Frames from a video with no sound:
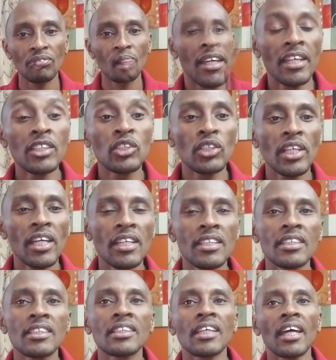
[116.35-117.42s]
In
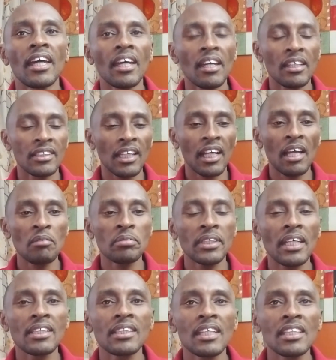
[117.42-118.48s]
today's
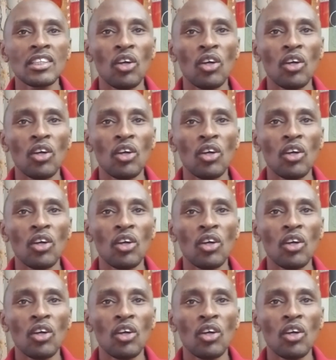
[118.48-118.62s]
circumstances